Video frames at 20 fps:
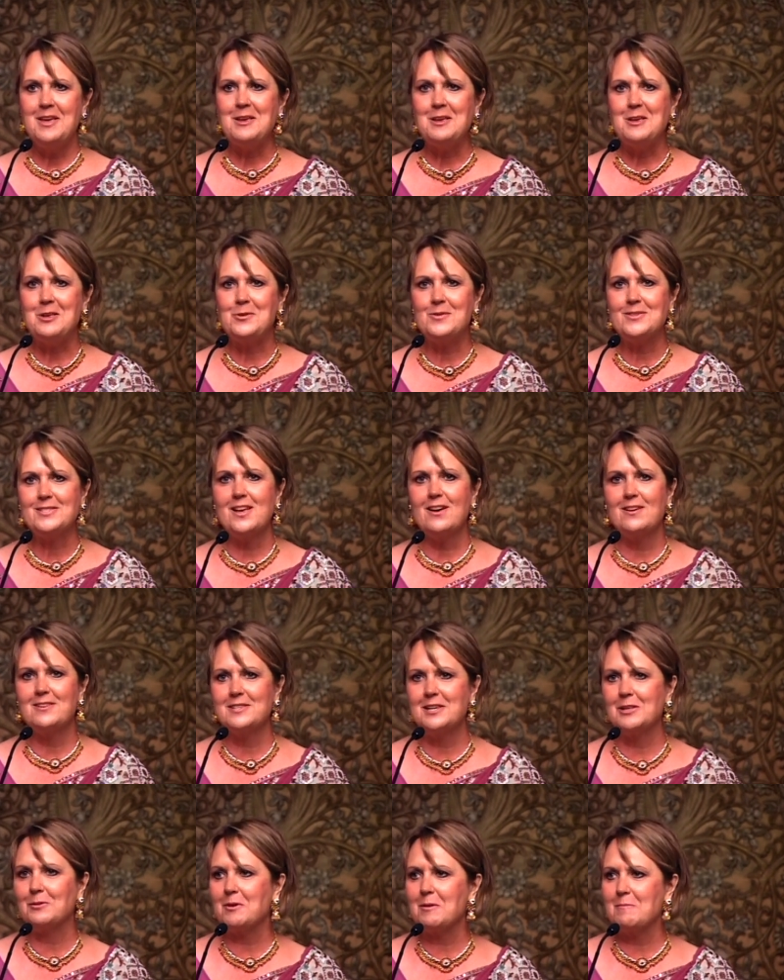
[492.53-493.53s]
You know, as
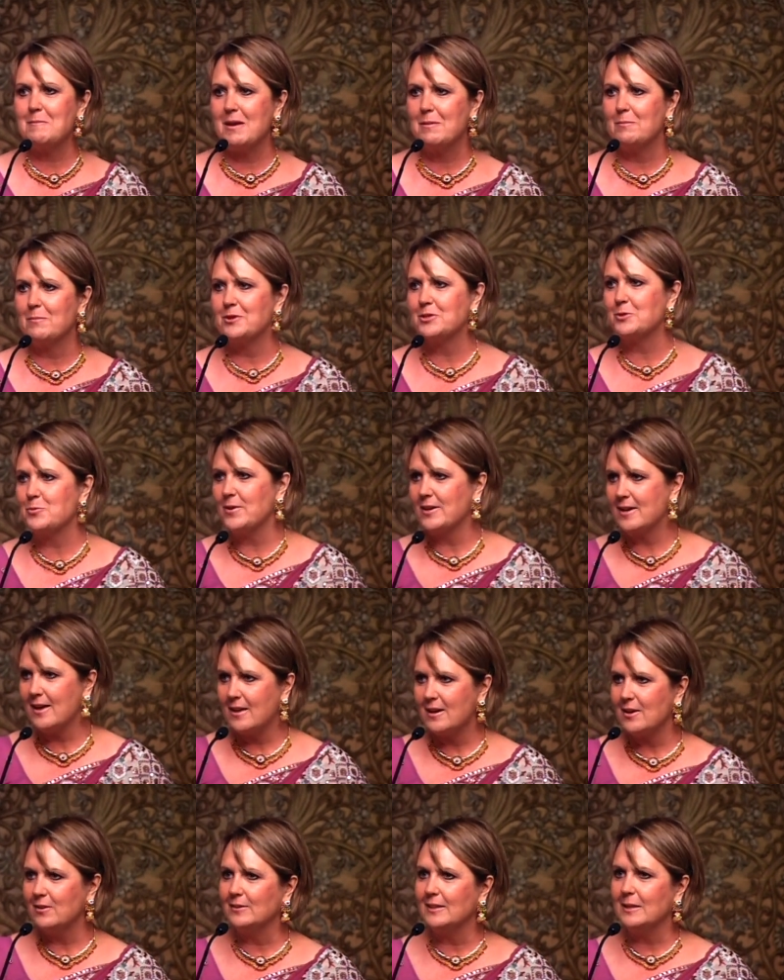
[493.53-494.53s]
auxiliary members, we
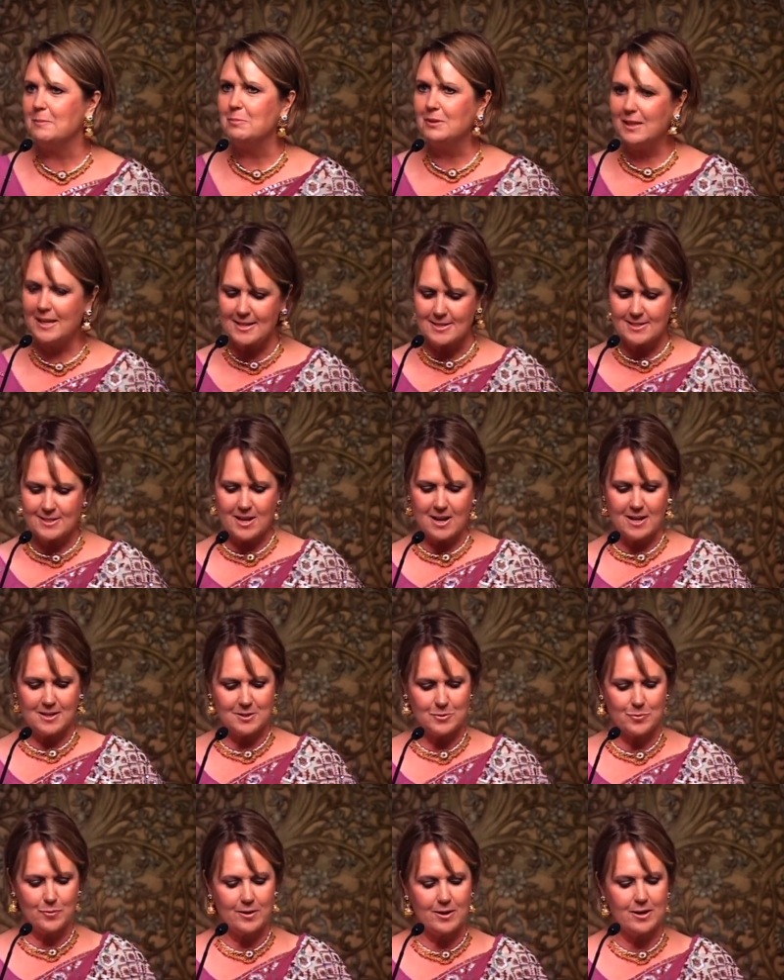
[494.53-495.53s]
not only place
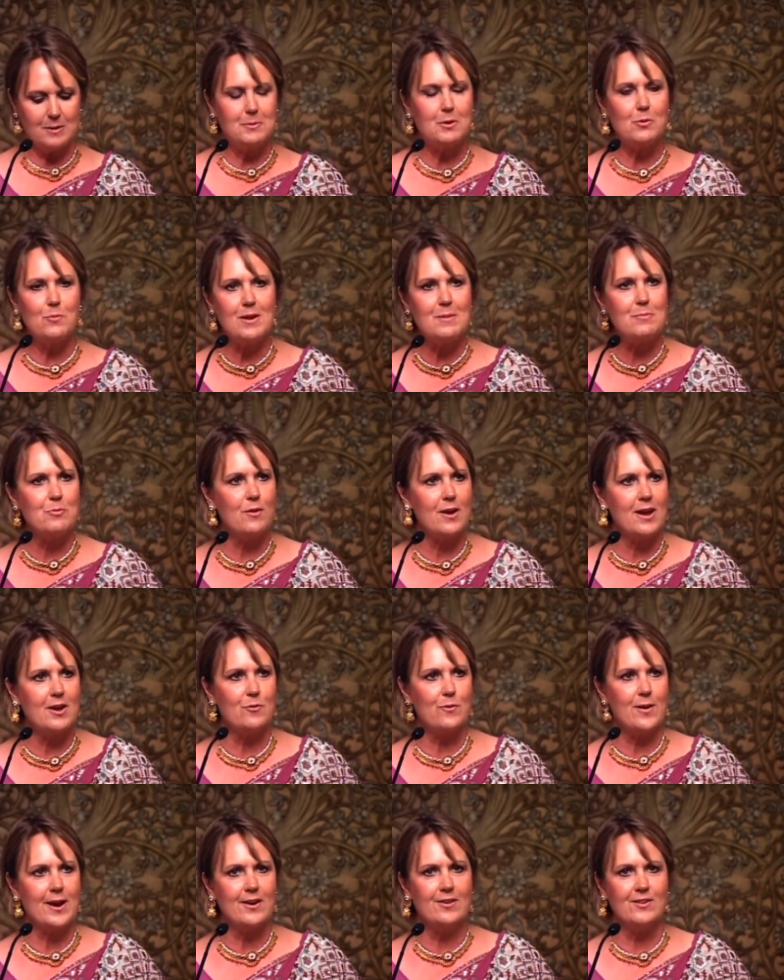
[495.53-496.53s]
God's word, but we pray
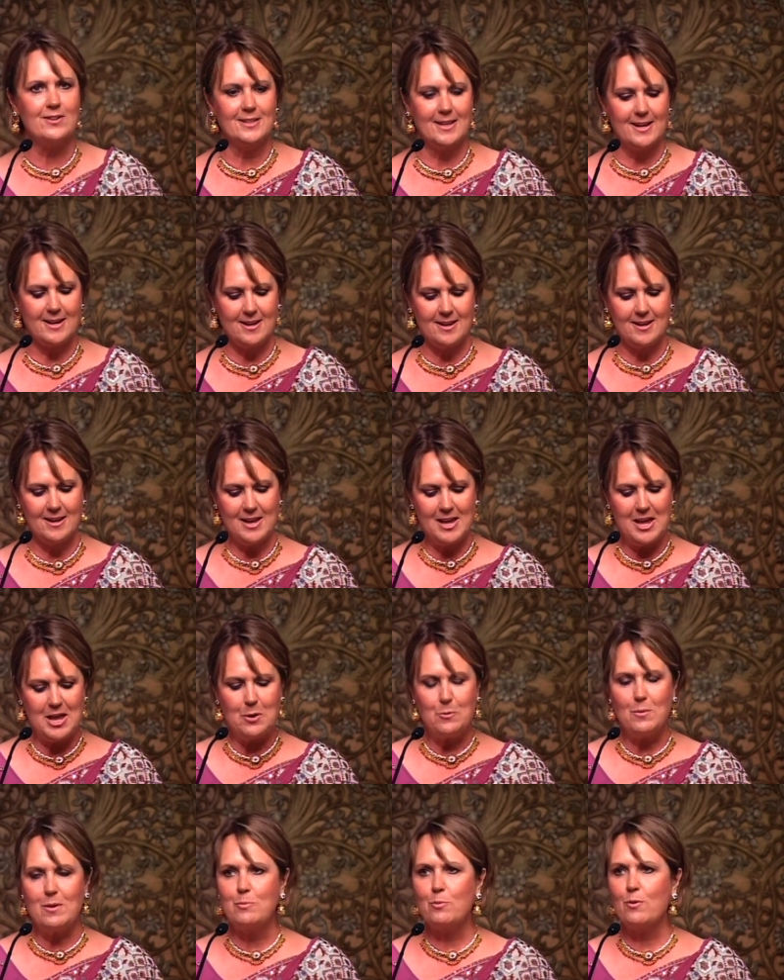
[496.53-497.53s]
regularly.
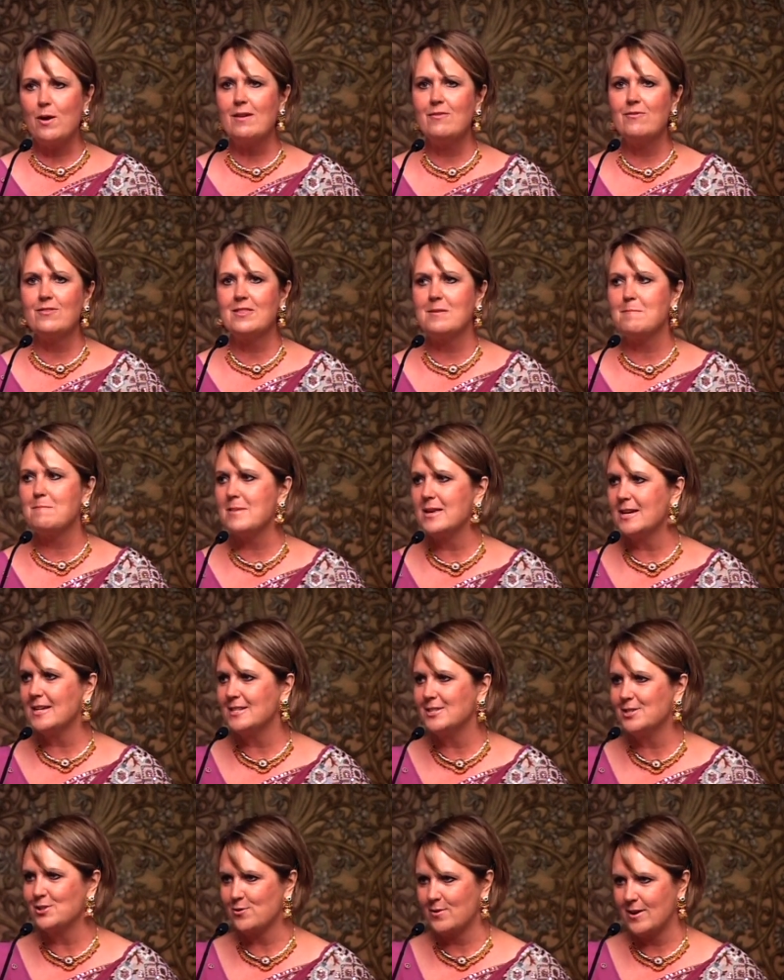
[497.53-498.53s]
We pray for the
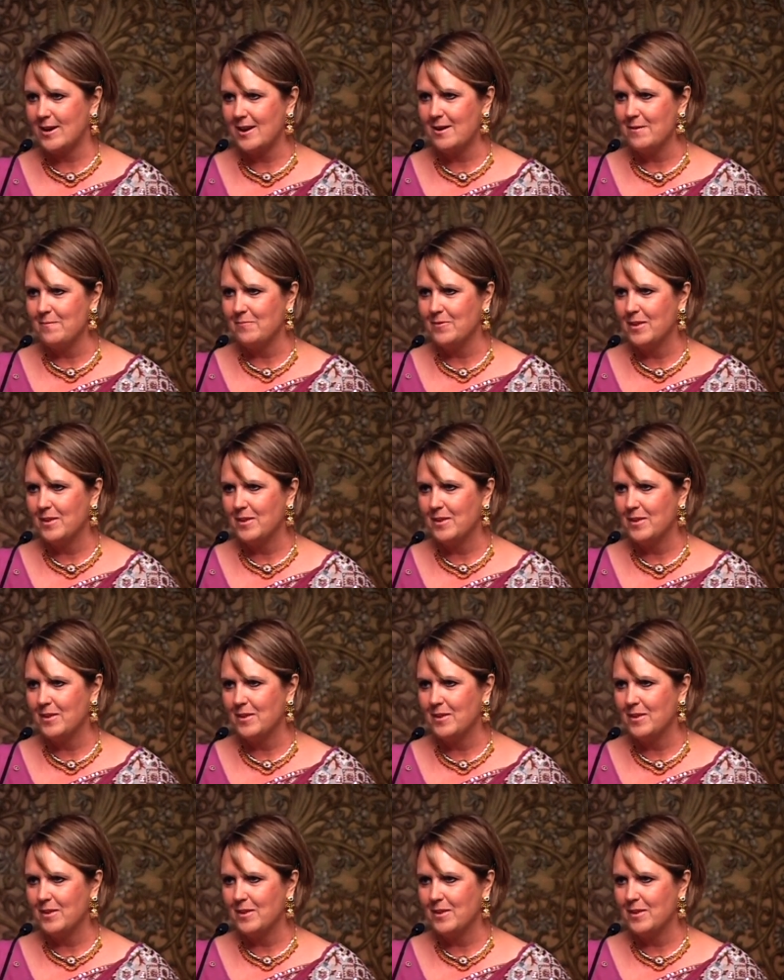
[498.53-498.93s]
ministry.